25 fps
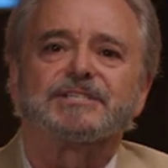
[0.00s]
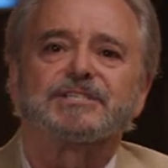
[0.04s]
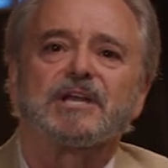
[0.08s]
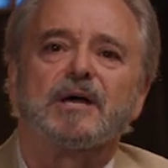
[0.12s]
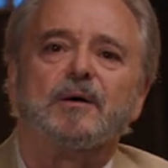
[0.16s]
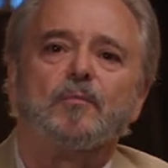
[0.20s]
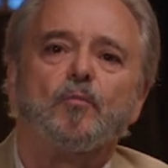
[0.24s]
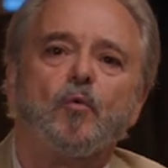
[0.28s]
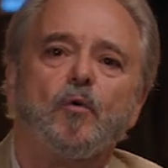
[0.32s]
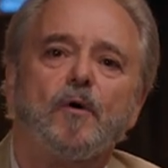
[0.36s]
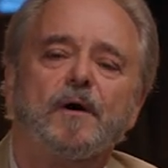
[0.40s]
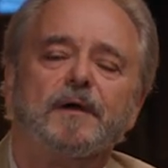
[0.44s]

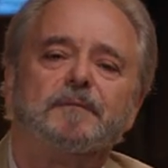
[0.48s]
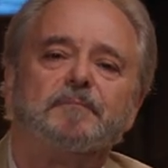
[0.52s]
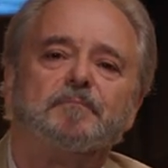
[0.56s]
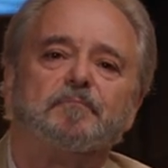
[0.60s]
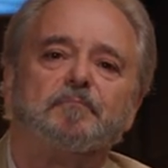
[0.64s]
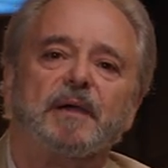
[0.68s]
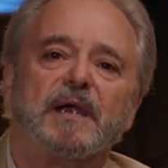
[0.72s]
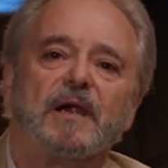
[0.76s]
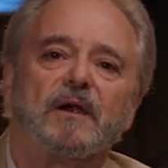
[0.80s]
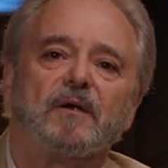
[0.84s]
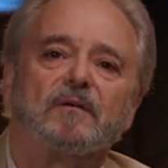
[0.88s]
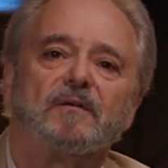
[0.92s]
someone
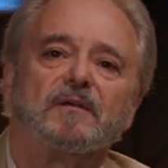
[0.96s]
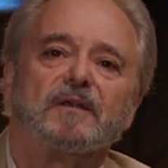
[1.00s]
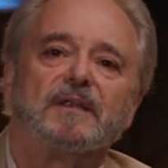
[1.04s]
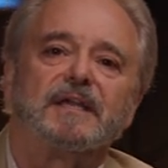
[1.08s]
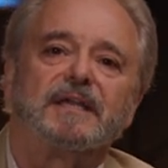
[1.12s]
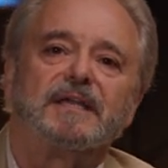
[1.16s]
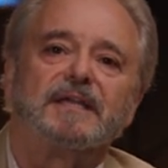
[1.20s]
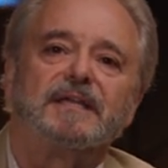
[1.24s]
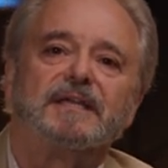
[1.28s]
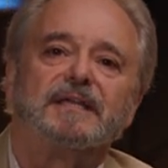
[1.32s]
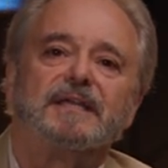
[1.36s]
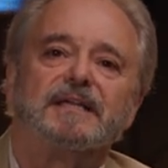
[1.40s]

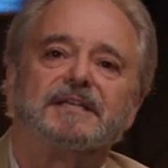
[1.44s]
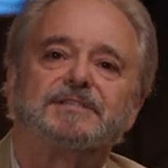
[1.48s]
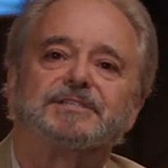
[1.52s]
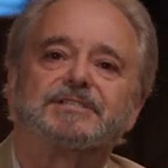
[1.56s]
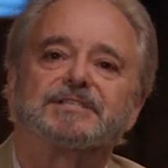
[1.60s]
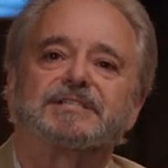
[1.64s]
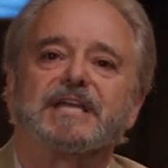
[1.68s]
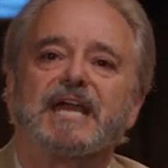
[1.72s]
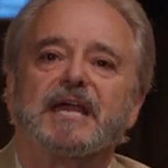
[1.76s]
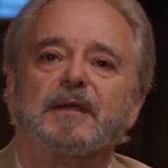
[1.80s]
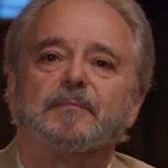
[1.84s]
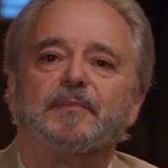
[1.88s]
barely
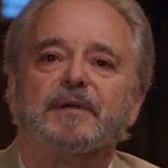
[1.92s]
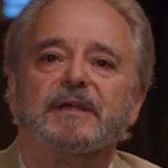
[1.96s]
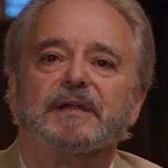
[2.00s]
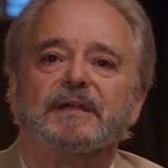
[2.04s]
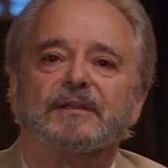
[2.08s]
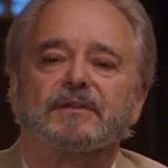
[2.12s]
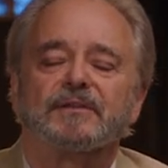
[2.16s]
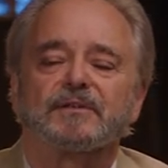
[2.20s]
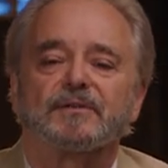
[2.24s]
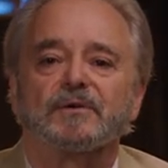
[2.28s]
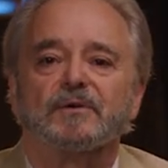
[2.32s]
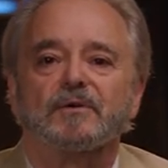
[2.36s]

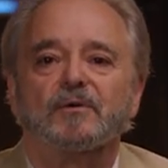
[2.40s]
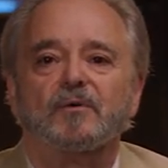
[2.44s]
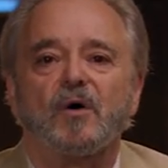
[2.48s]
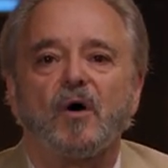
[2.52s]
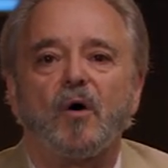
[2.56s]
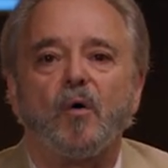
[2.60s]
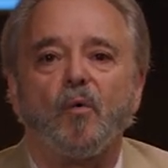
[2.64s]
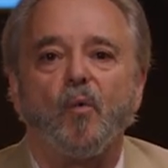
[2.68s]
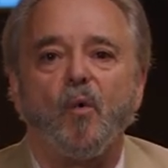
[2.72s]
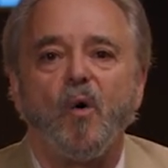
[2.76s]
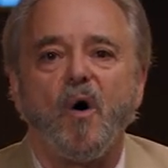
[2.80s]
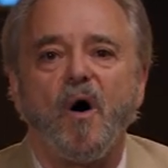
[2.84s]
escaping through
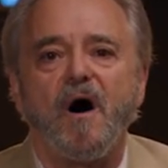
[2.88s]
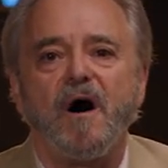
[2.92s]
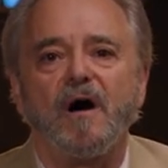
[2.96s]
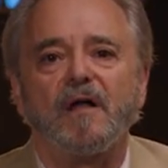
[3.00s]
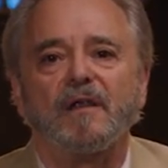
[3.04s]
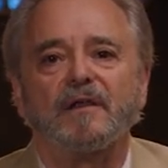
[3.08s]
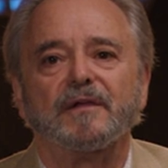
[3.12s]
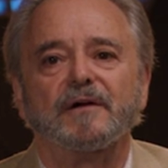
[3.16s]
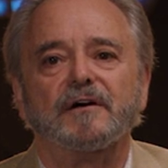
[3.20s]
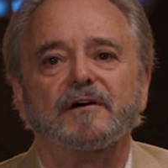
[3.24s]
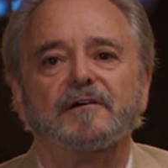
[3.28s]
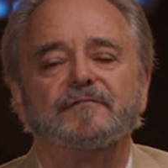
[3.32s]
a
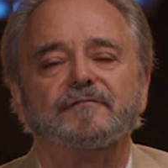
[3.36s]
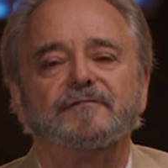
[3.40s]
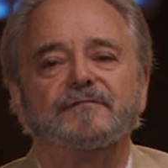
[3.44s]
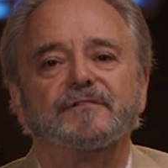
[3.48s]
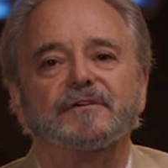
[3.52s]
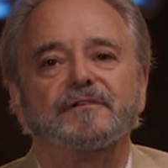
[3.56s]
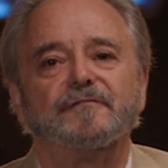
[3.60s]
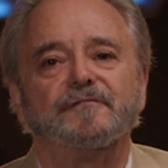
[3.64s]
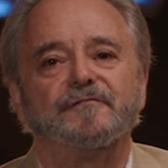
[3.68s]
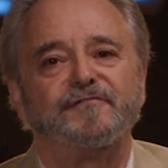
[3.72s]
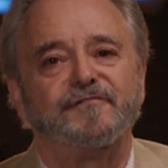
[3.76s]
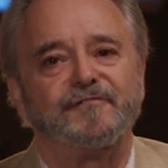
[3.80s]
wall
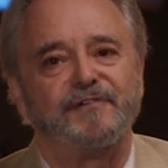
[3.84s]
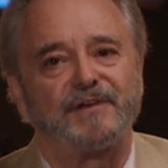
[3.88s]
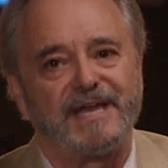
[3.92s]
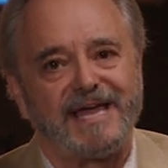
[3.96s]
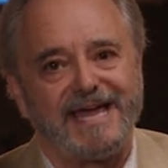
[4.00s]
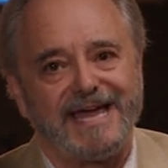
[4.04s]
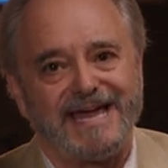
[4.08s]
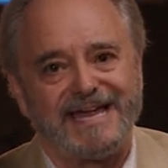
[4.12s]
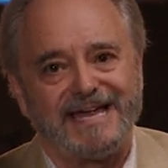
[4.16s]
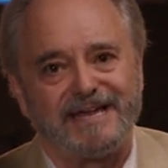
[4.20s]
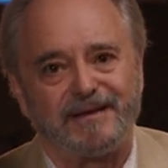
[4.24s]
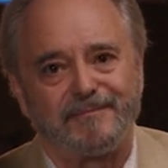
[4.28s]
of
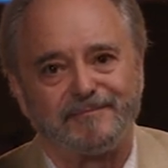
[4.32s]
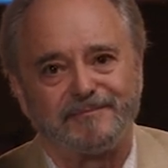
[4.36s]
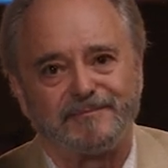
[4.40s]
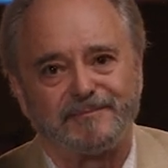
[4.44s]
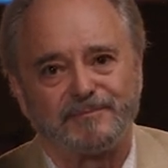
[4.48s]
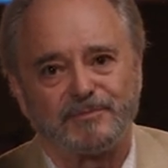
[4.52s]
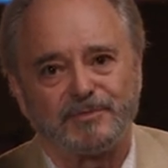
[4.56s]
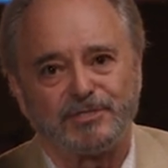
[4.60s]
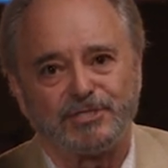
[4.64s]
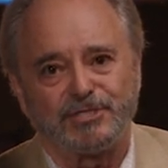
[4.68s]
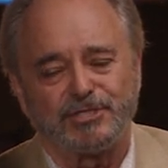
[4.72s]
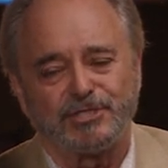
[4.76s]

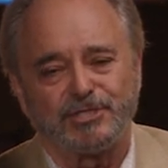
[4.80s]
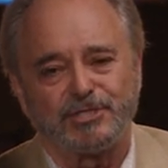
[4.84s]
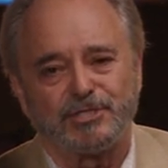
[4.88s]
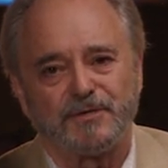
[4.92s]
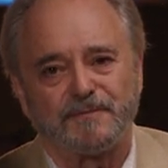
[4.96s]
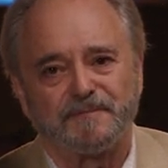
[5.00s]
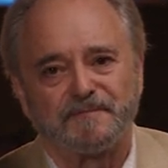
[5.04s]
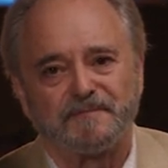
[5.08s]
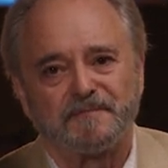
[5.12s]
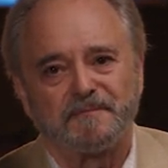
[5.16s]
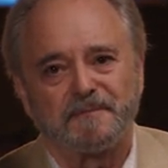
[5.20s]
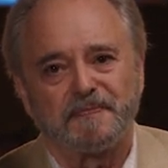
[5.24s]
flames,